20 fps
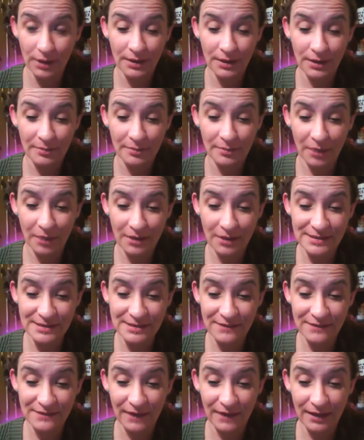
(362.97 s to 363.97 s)
parts
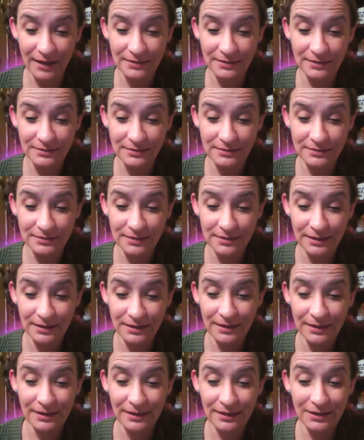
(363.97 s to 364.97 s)
of it.
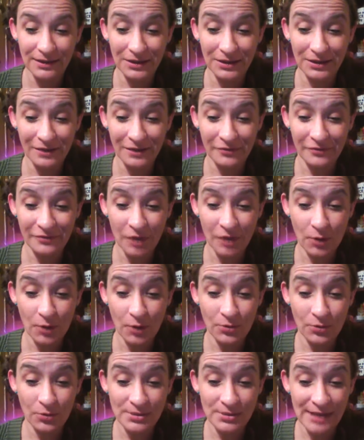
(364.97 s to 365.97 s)
You never know
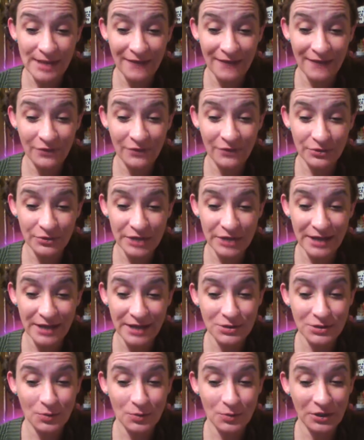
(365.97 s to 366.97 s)
whose life you'll
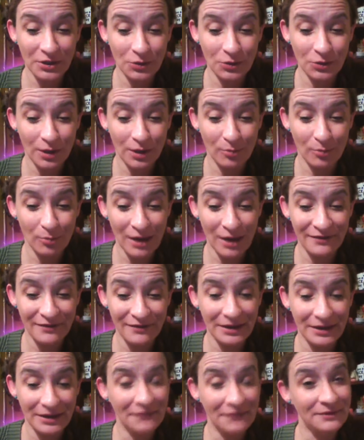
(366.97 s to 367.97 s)
change when you are brave
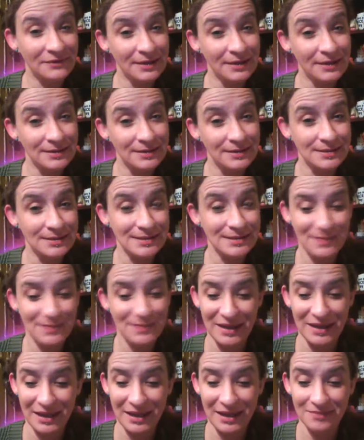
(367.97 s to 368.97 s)
enough to
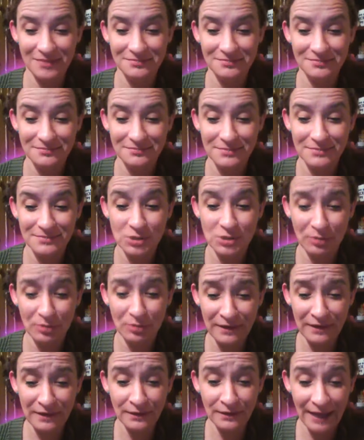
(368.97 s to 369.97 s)
speak it. So
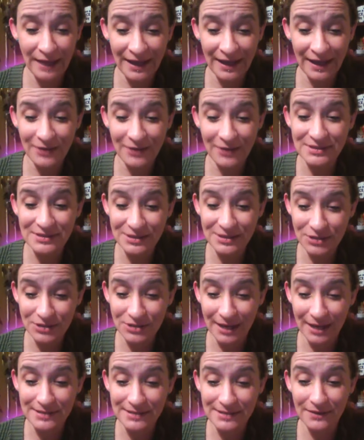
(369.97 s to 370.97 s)
be the lighthouse that
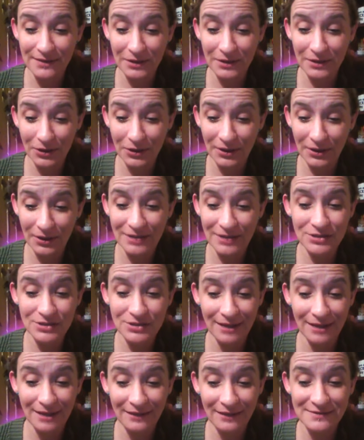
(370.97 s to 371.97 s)
shines on the courage
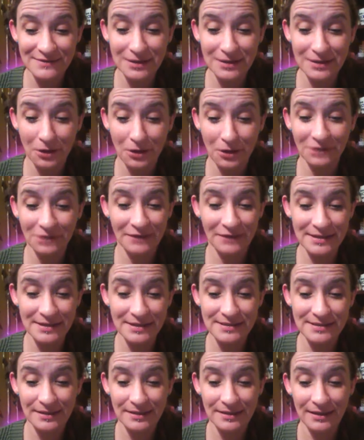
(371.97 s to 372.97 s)
that lives in all of
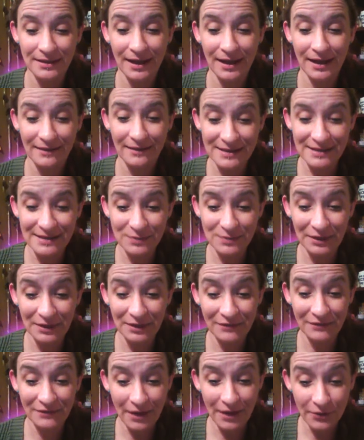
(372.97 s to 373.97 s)
us. And this will
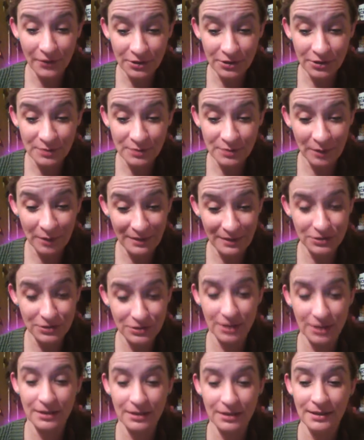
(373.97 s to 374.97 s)
give others
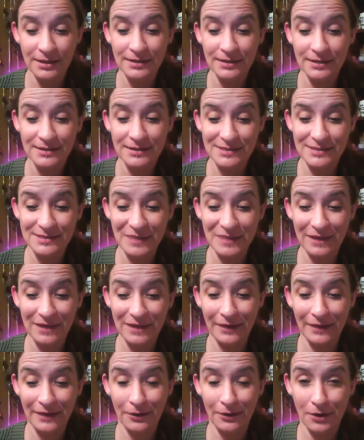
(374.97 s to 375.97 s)
permission to
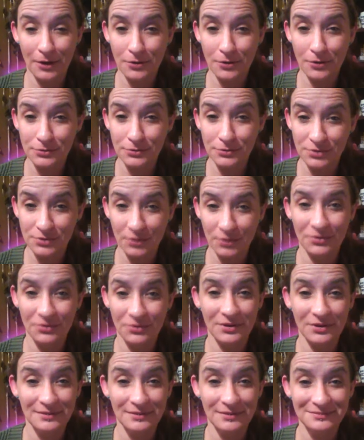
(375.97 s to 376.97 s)
speak their own
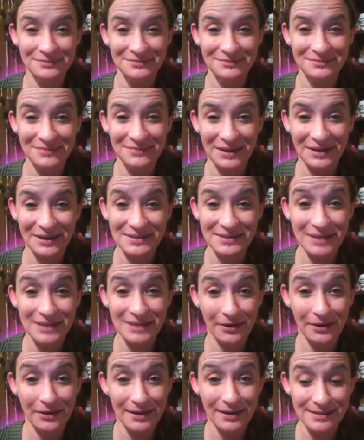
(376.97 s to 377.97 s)
truth, because
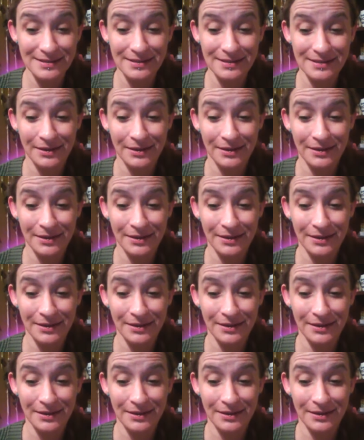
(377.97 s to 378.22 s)
there is